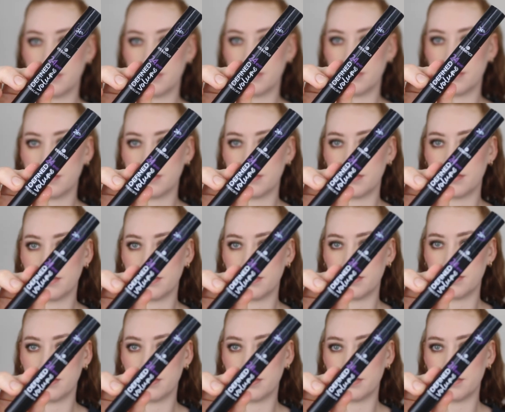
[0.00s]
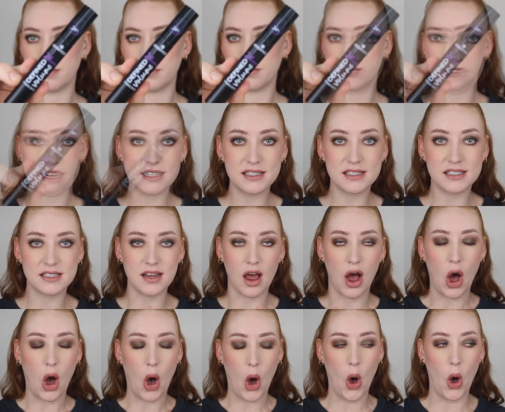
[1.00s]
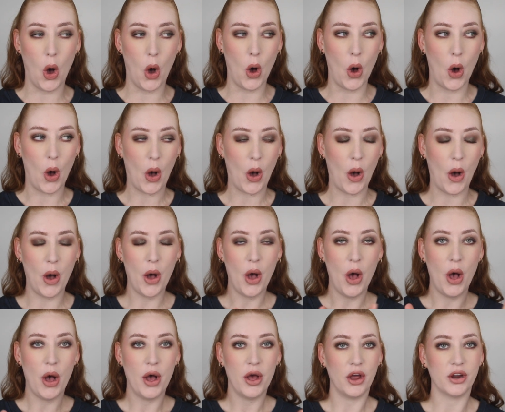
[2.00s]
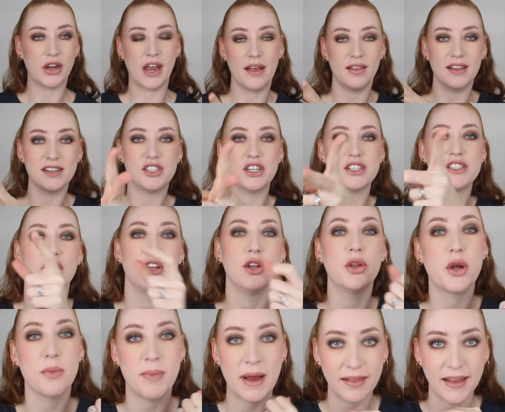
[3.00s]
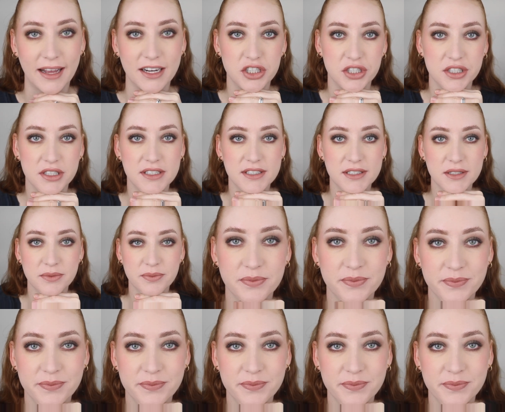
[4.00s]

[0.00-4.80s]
Mascara. This, okay, let's just look at my lashes.